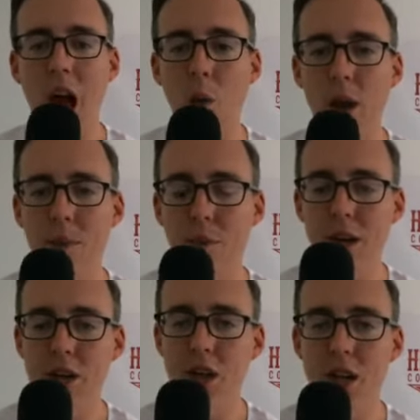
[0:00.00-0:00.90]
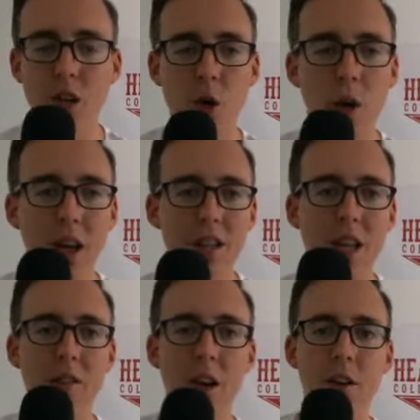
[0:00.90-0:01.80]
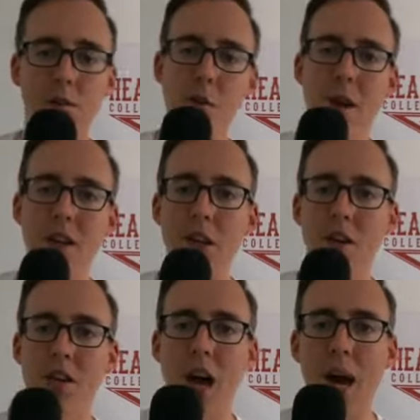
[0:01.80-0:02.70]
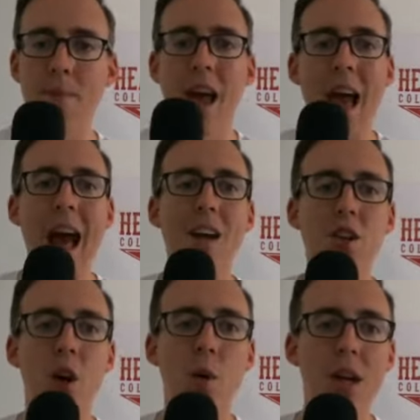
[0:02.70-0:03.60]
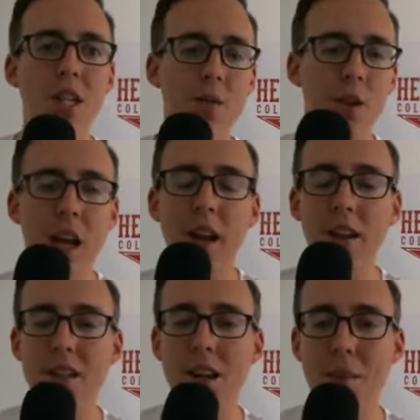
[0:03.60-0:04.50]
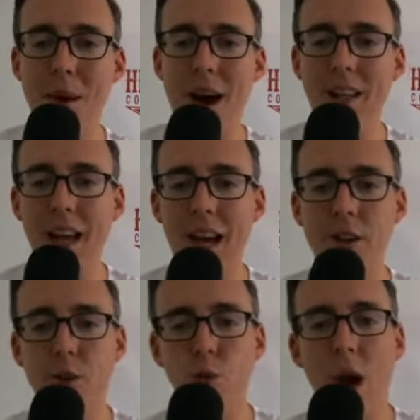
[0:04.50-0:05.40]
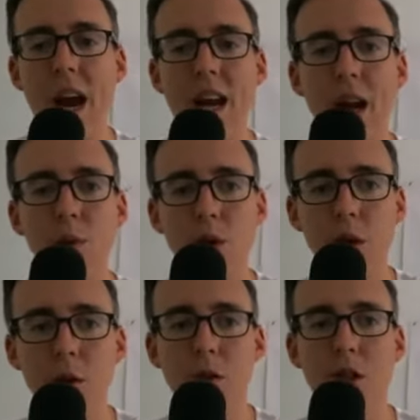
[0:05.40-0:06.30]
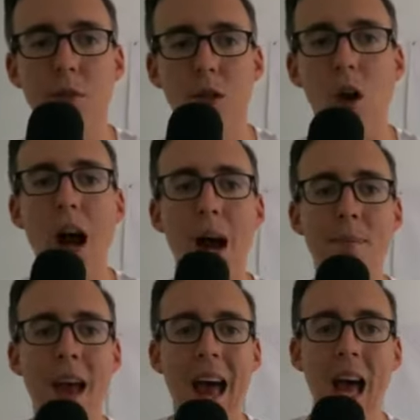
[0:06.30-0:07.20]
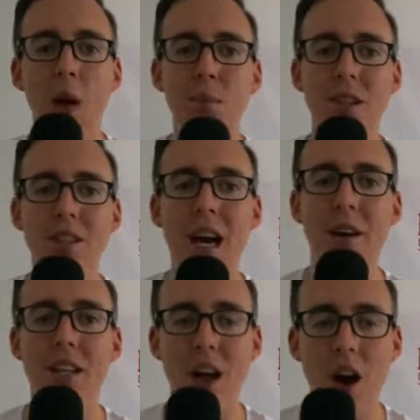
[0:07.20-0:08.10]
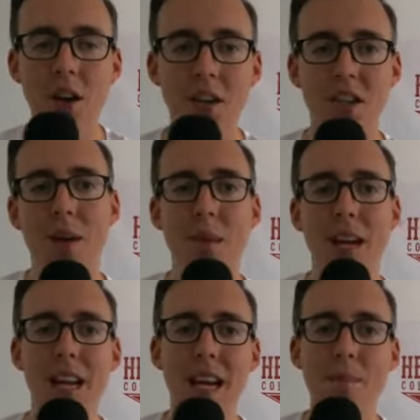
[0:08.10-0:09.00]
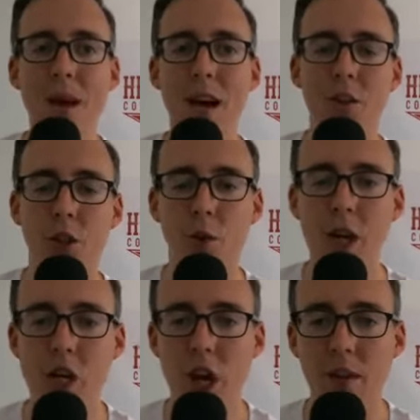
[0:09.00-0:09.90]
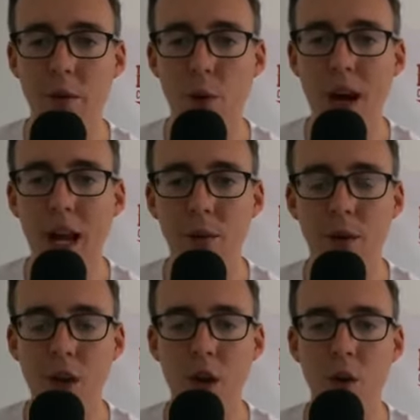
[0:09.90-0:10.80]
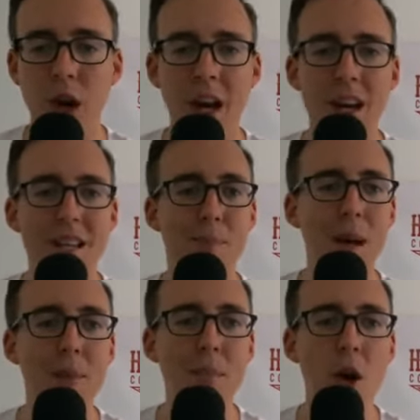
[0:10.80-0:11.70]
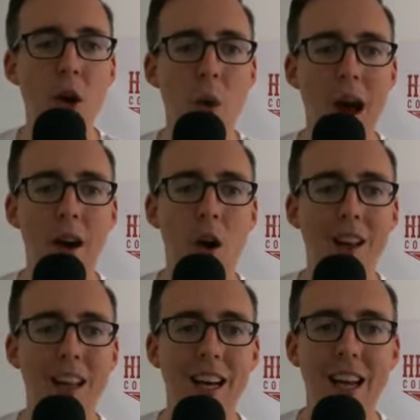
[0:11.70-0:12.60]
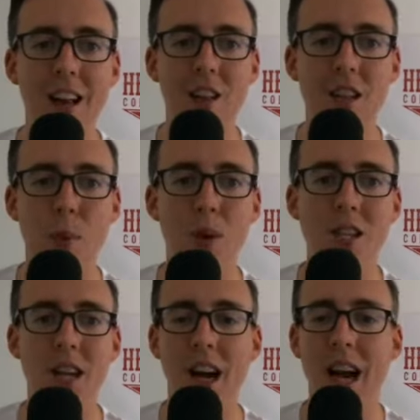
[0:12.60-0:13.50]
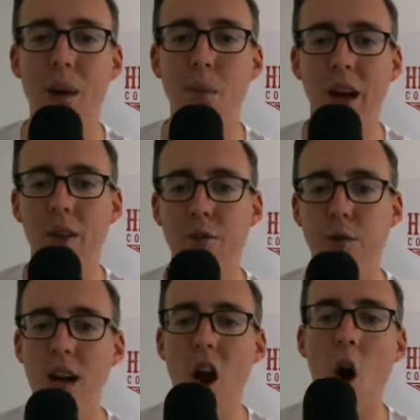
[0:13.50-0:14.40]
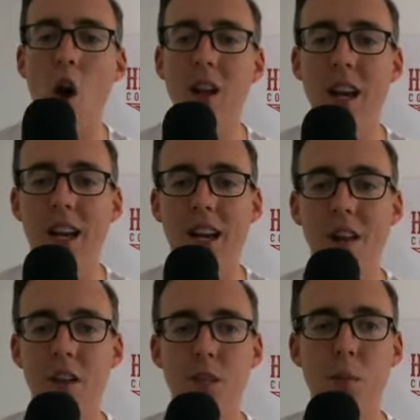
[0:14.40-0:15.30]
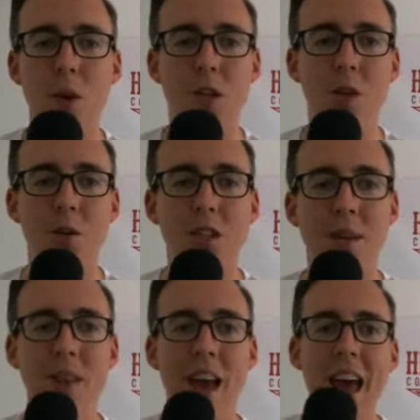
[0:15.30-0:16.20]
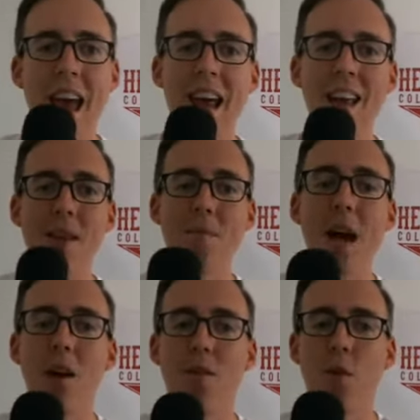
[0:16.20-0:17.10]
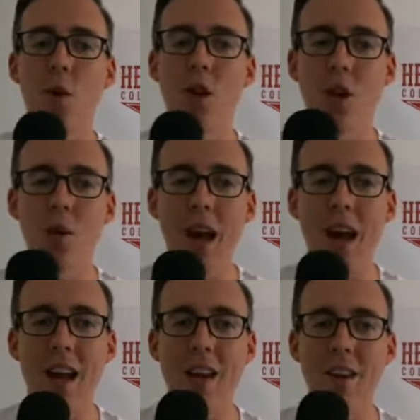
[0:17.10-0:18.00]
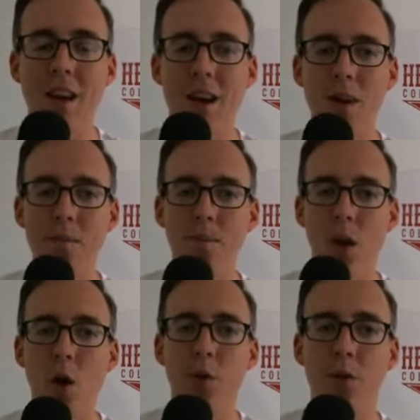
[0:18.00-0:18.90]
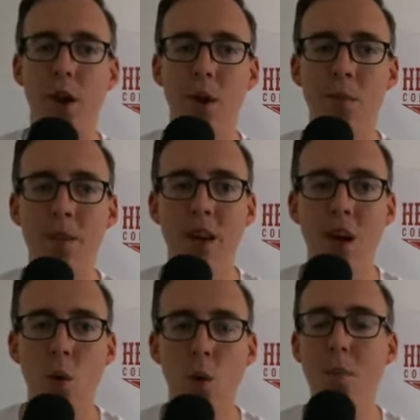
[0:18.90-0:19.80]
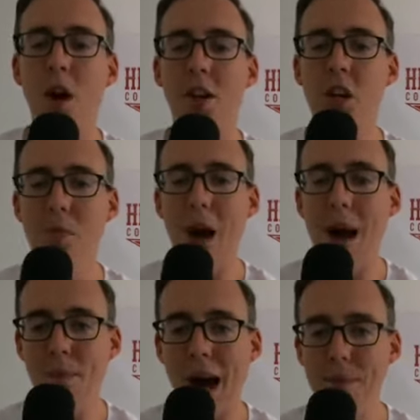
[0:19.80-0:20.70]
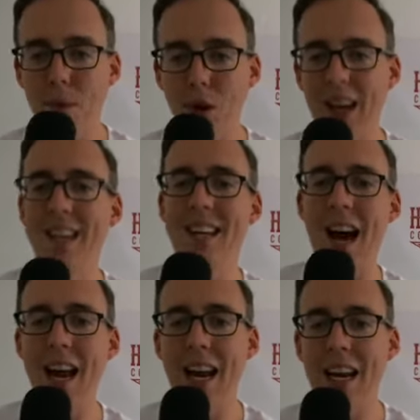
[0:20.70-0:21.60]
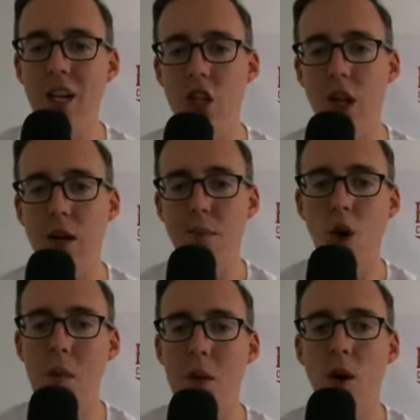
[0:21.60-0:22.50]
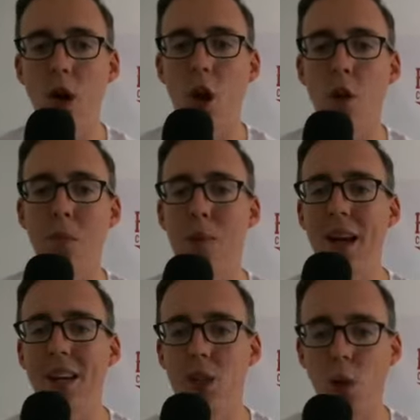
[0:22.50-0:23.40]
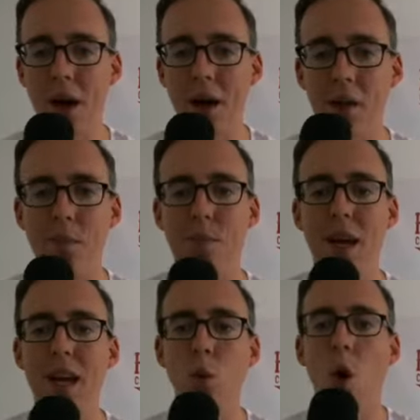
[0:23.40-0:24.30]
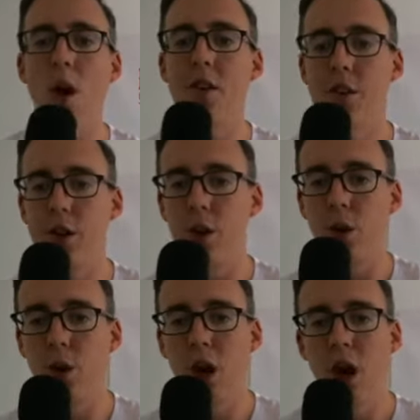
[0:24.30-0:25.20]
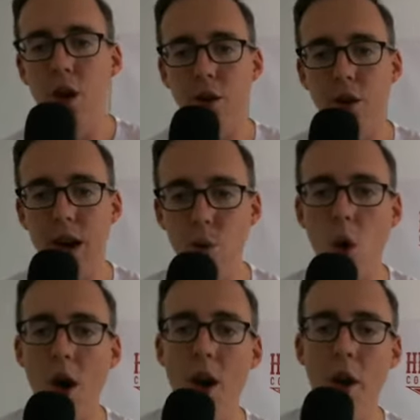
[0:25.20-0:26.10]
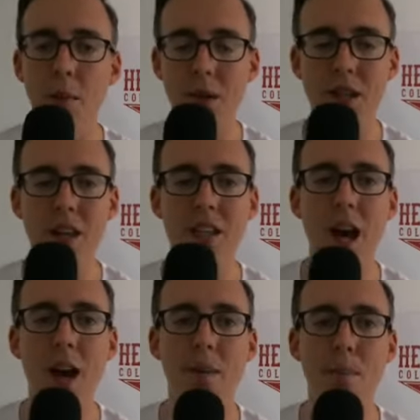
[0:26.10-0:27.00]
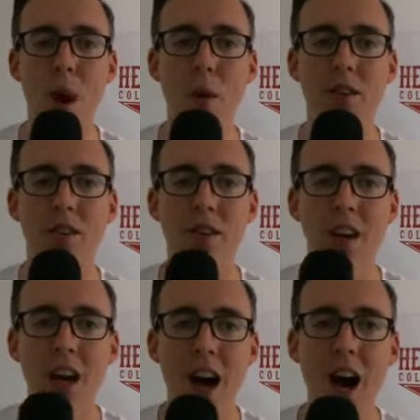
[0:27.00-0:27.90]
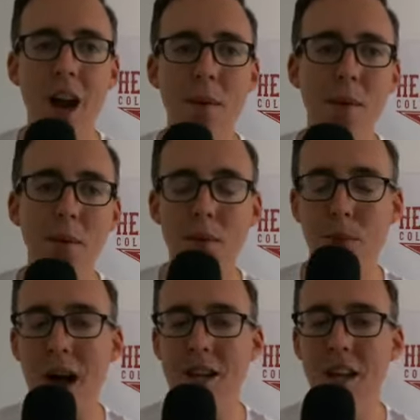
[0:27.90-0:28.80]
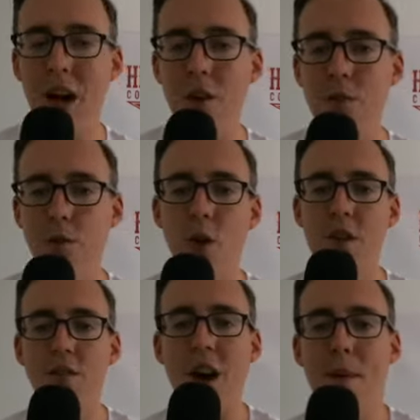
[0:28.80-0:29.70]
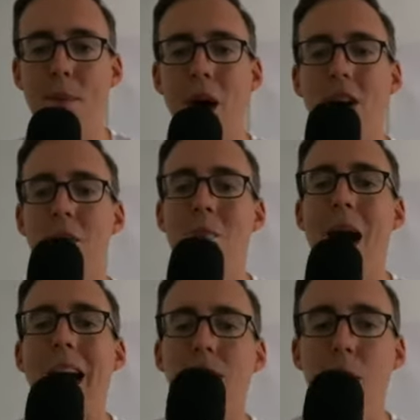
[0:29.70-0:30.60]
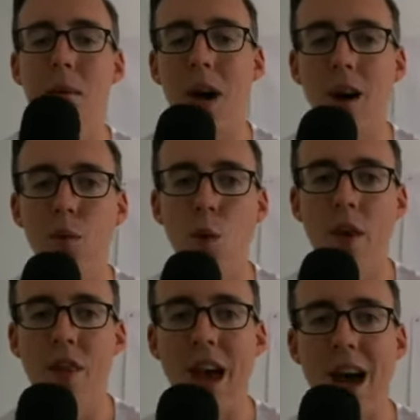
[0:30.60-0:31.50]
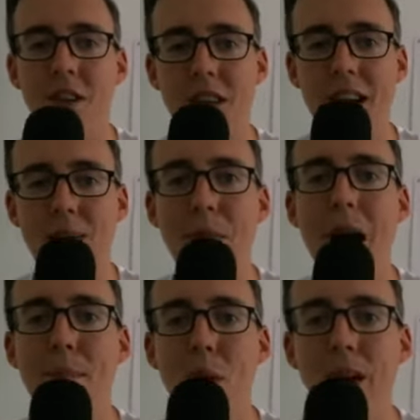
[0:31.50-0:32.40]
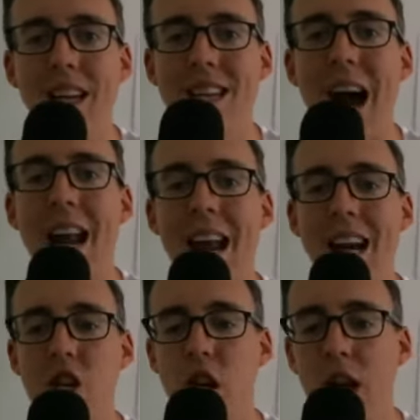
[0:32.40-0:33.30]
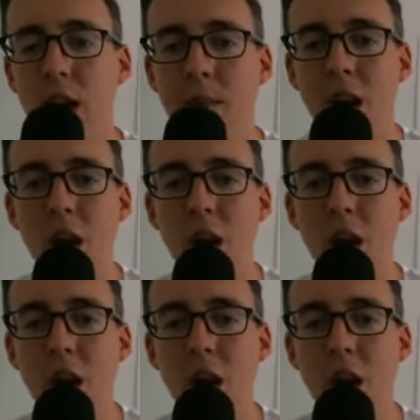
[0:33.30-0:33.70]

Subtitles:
We appreciate you joining us, giving us a few minutes of your time. As always, if you're getting this on the podcast, rating, review, subscribe helps us out a ton. Send me an email, screenshot of the rating and review to PeteMundo@HeartlandCollegeSports.com. We'll get a free Heartland College Sports koozie in the mail for you. And also, we're brought to you by mybookie.ag. Promo code Big 12, Big 12 for a 100% sign-up bonus on a minimum deposit of $45, maximum of $1,000. That's mybookie.ag.